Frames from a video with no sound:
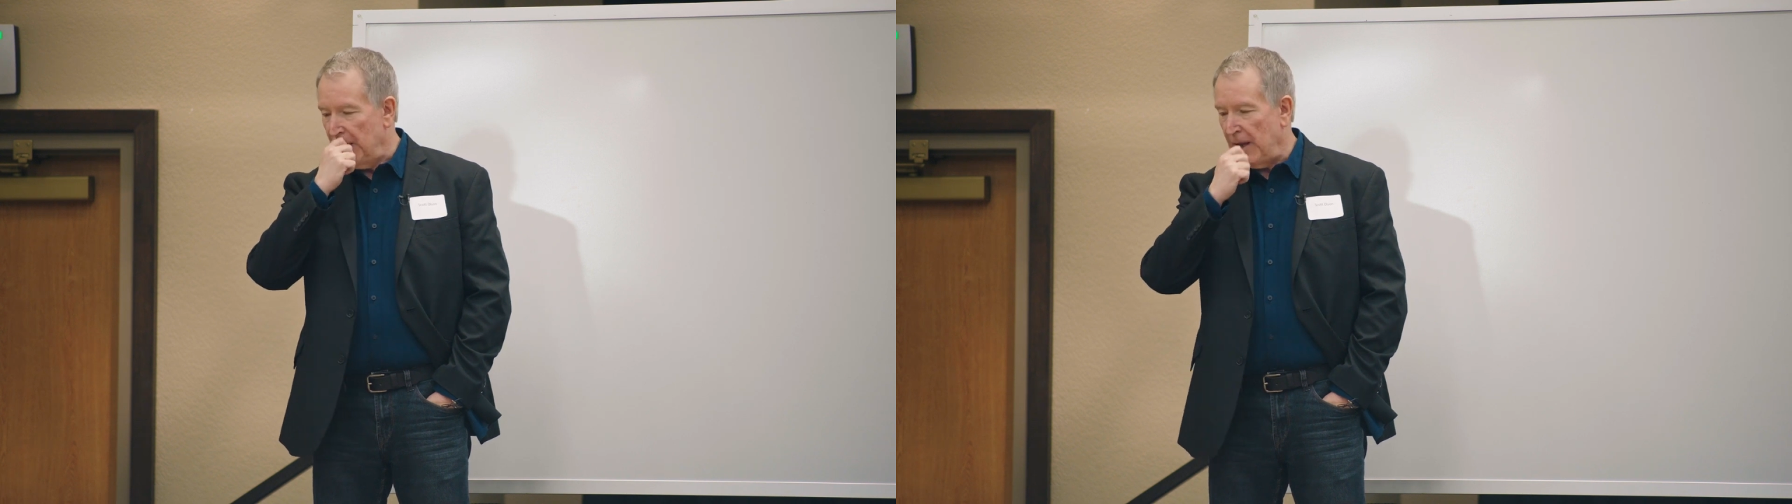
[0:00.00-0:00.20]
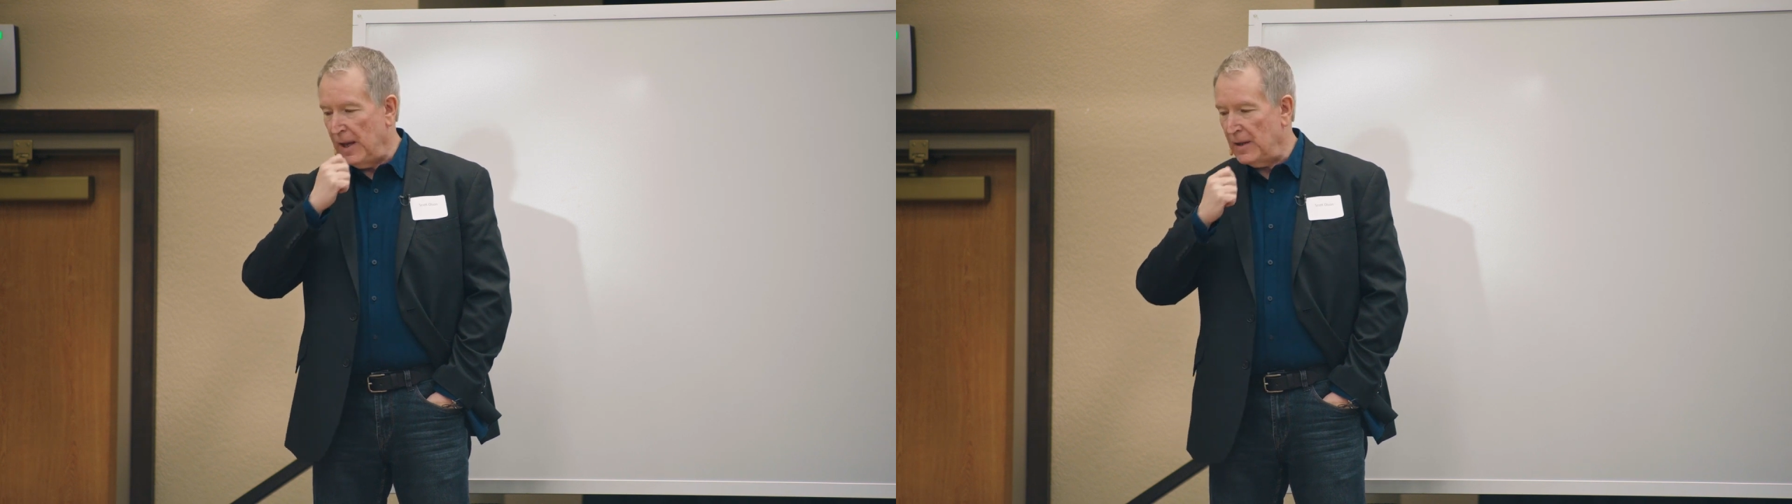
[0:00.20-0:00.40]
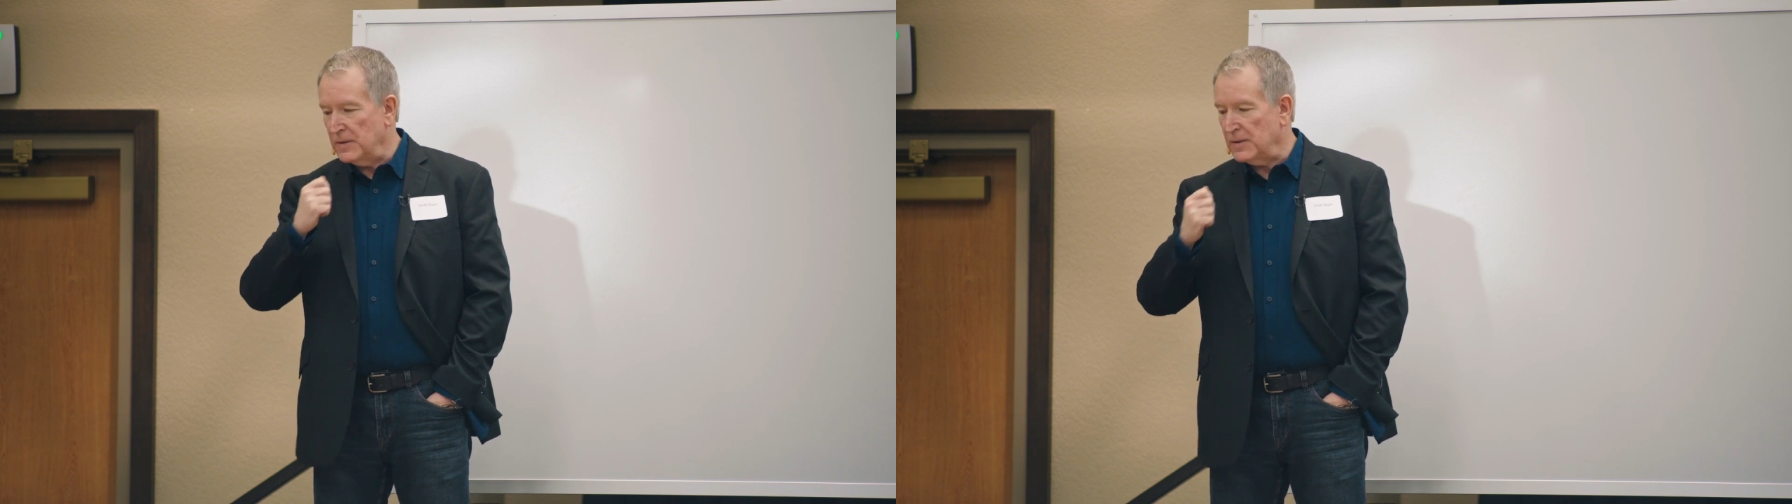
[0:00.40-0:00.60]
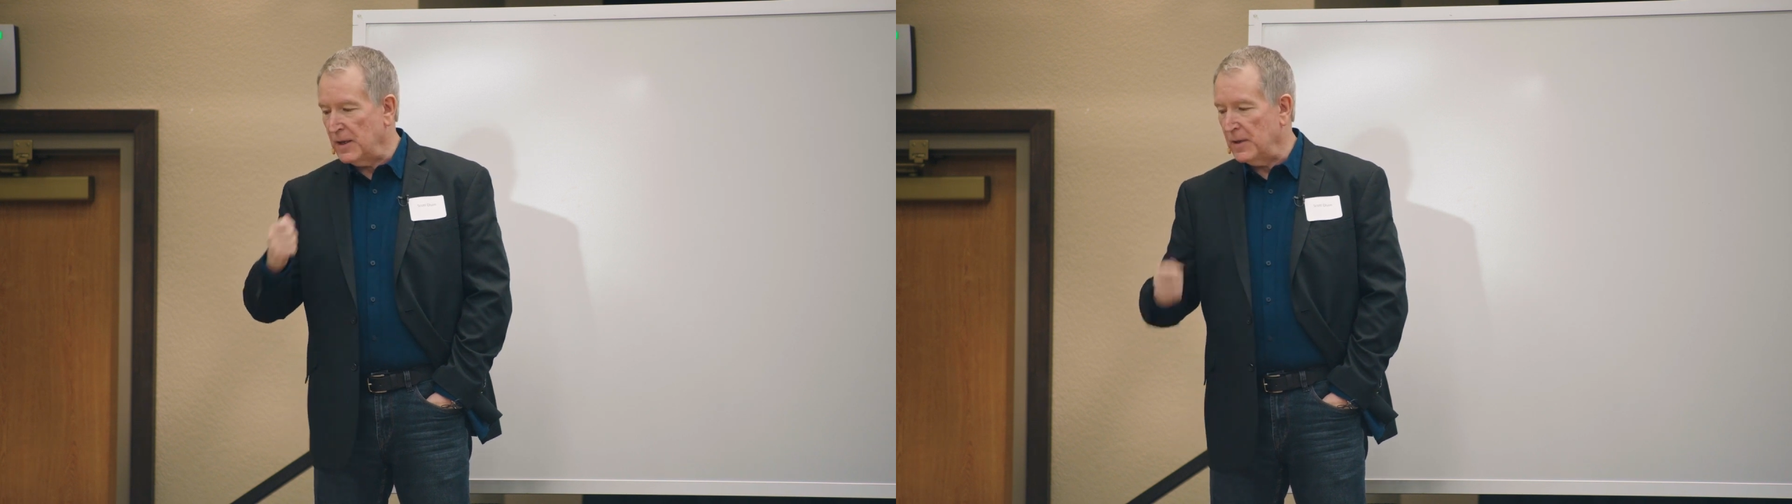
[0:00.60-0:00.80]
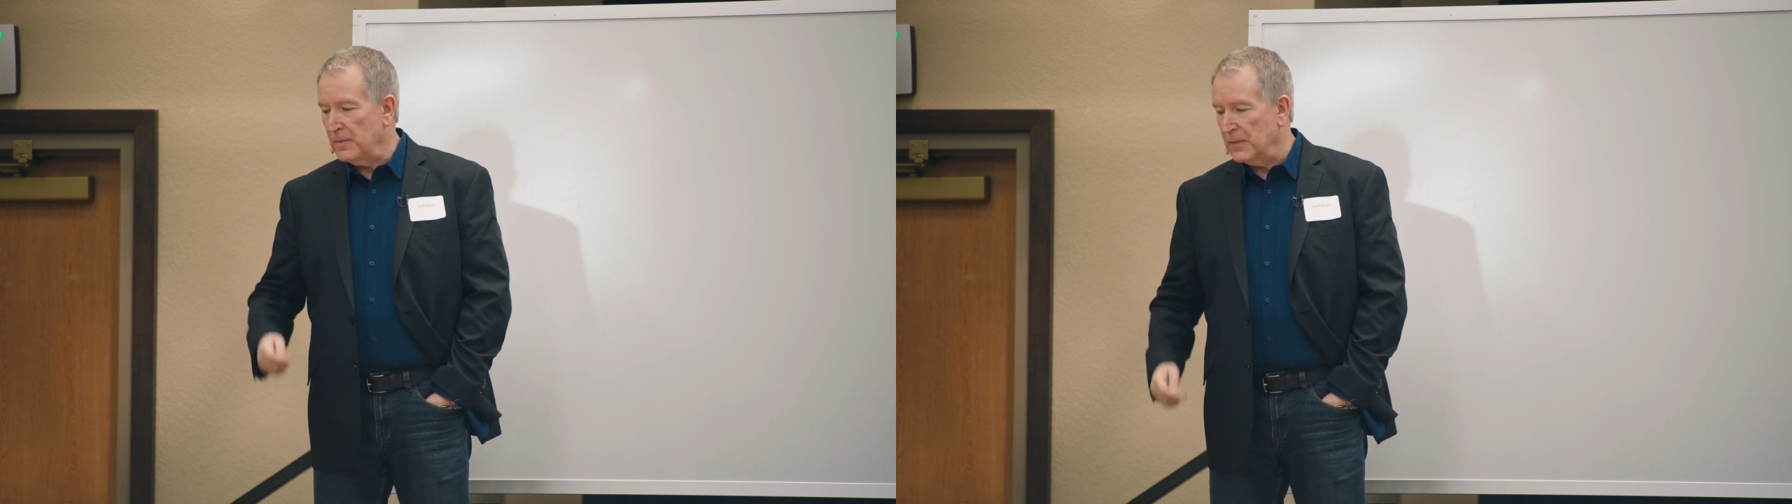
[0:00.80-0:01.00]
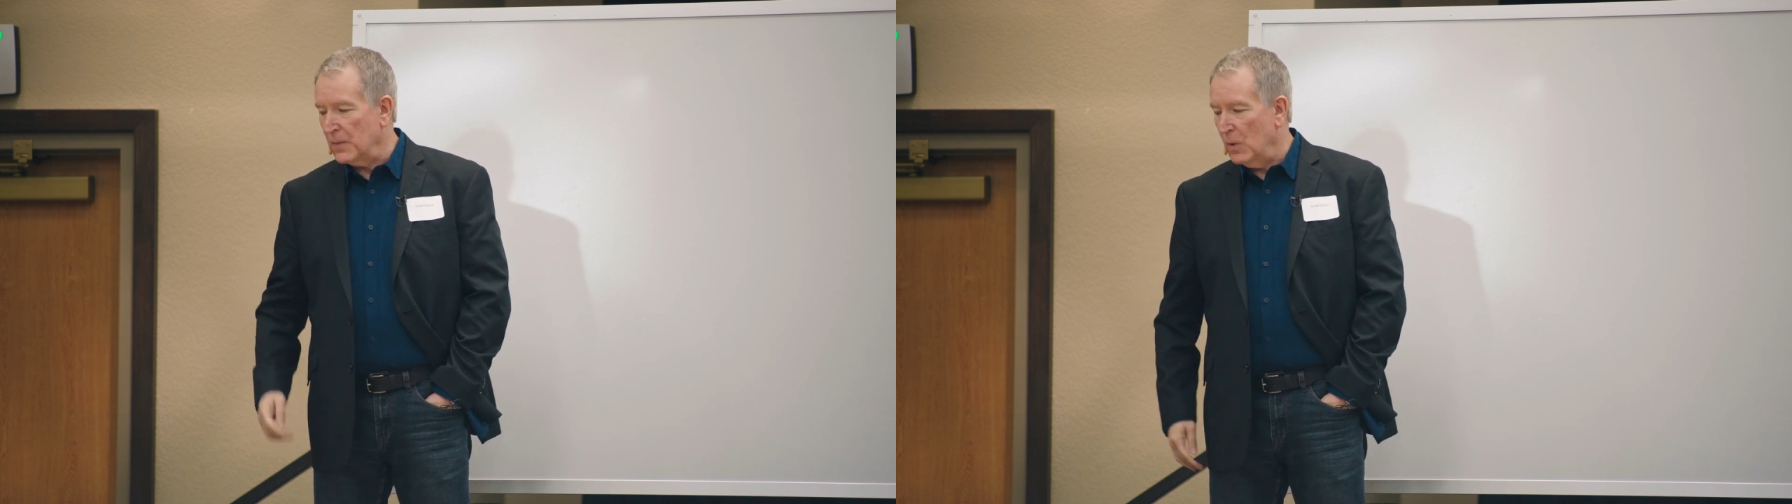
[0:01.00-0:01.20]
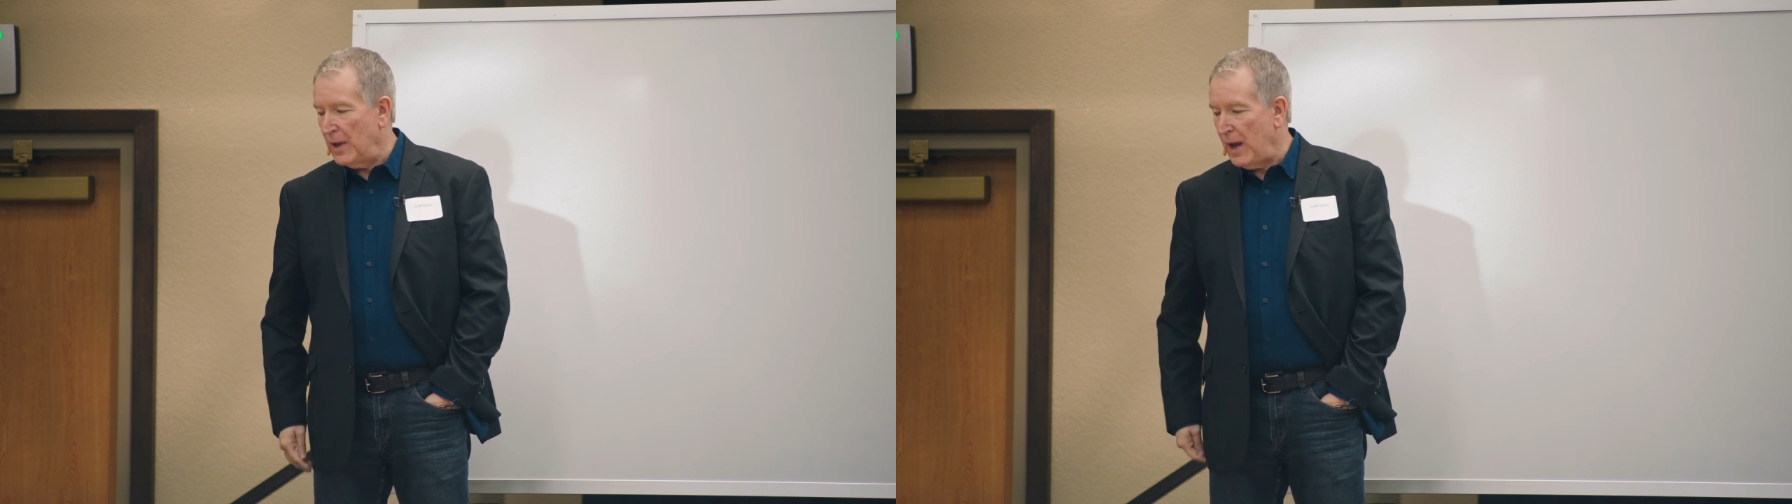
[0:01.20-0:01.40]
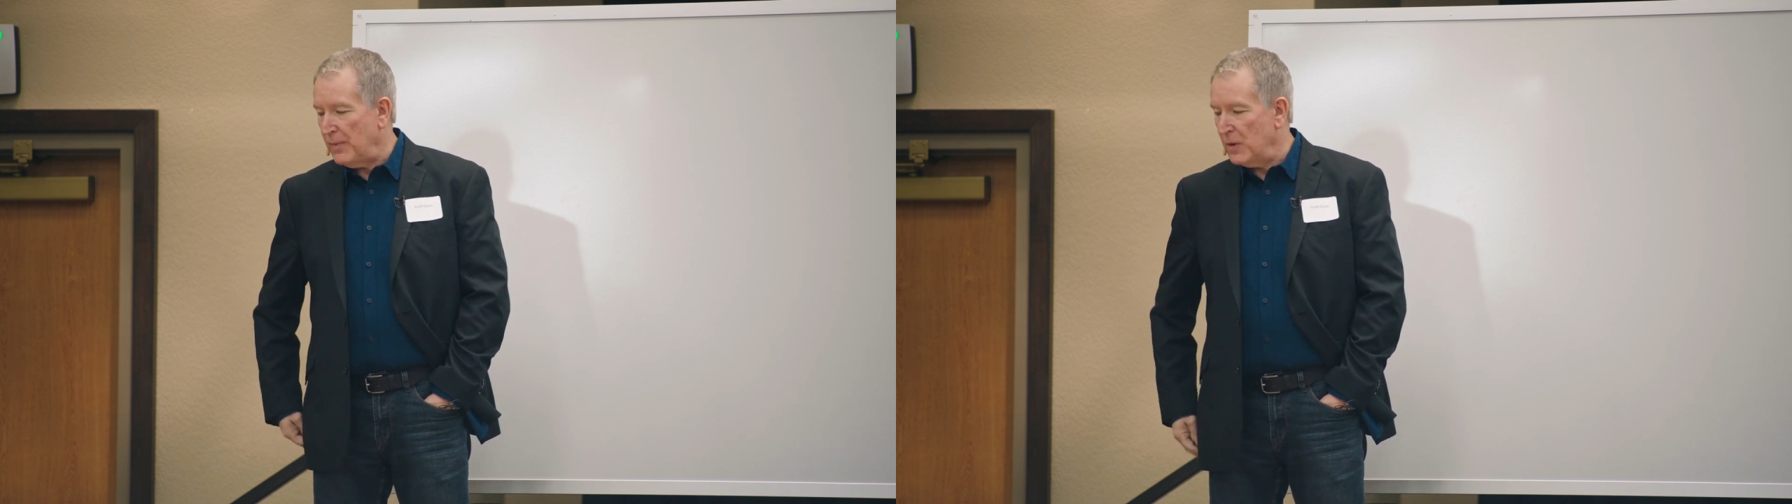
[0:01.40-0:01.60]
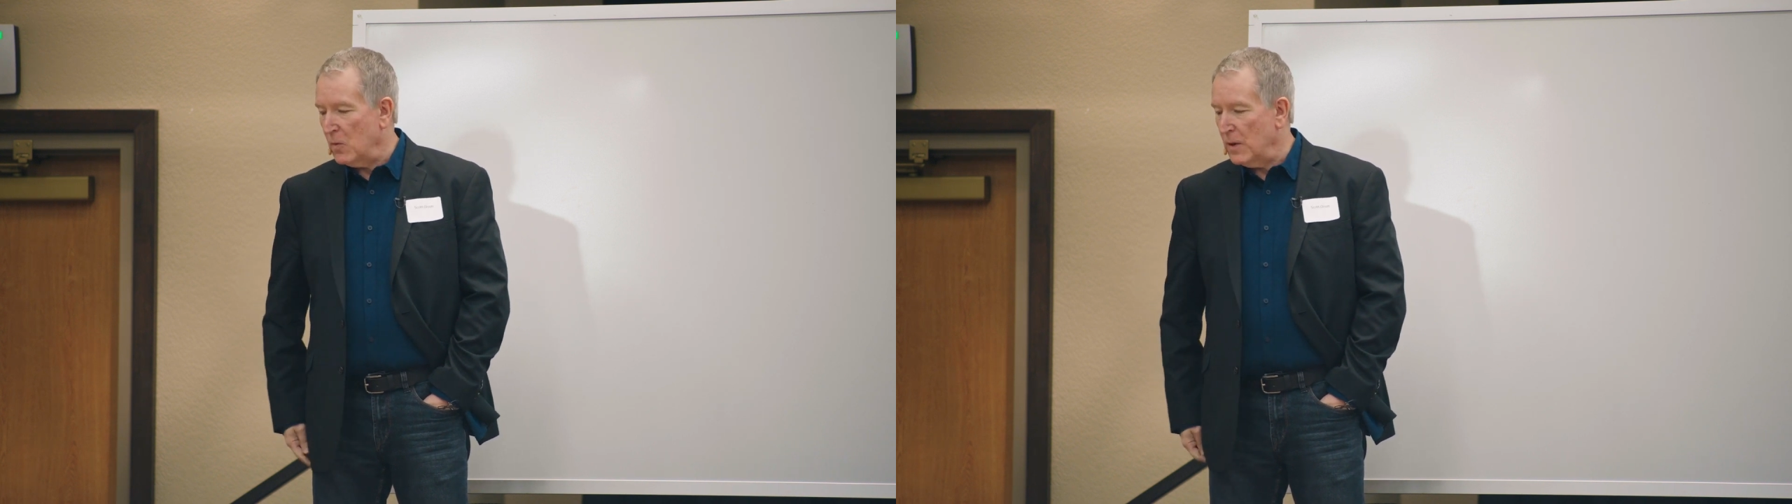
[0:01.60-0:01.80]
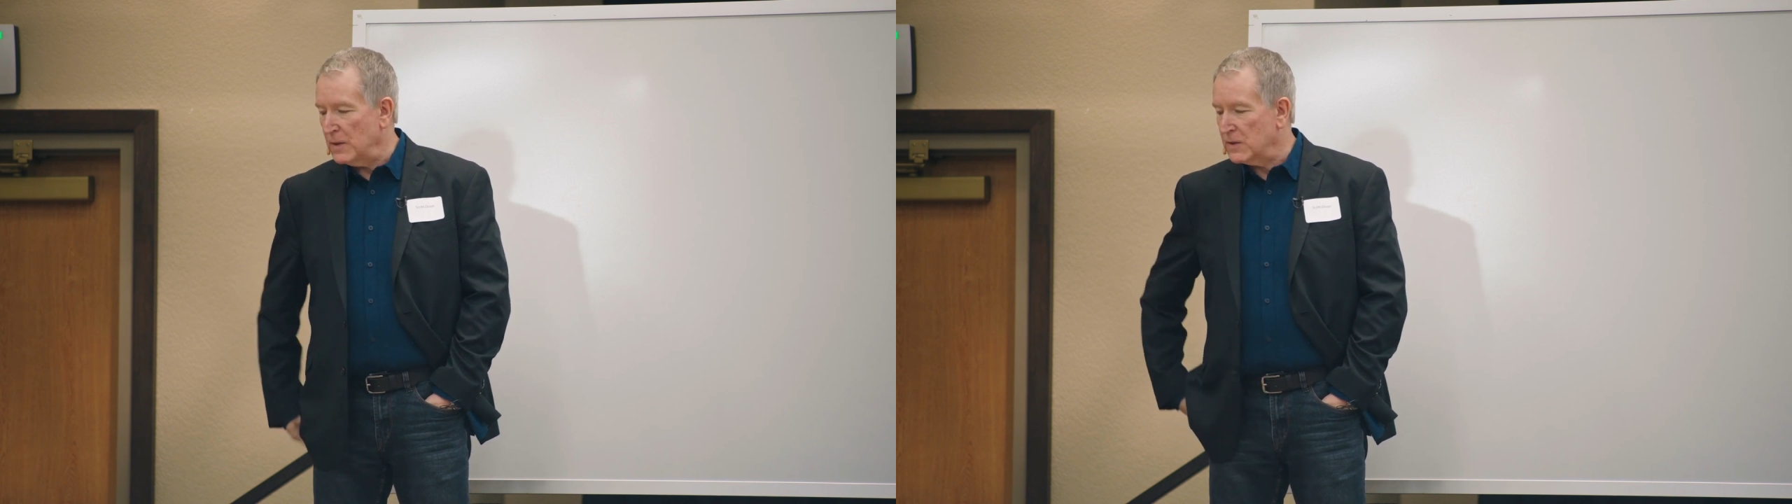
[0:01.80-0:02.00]
And what
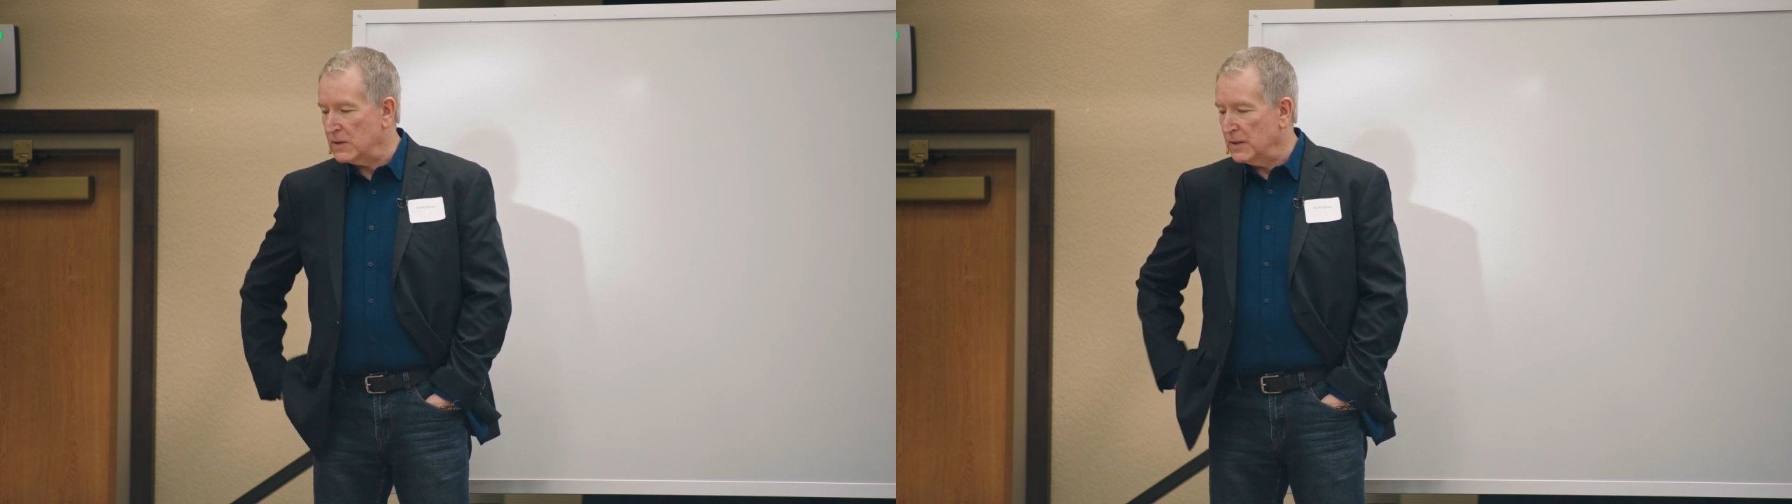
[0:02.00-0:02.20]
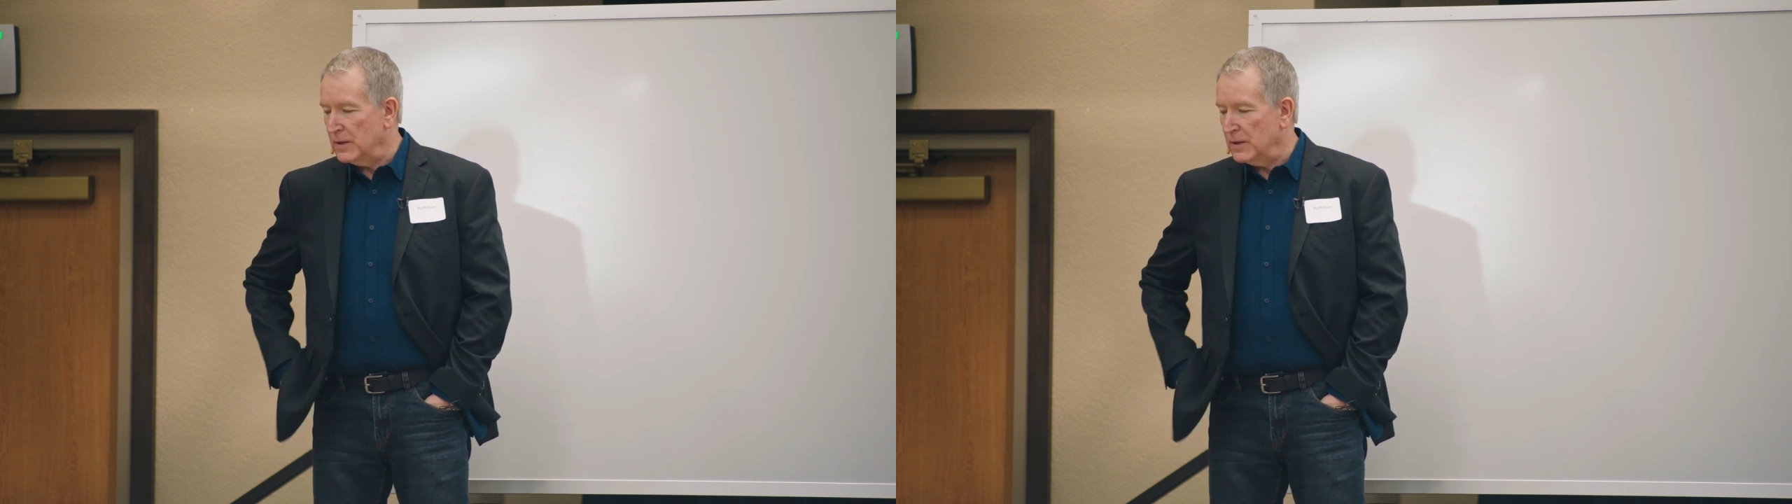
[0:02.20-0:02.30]
happened was,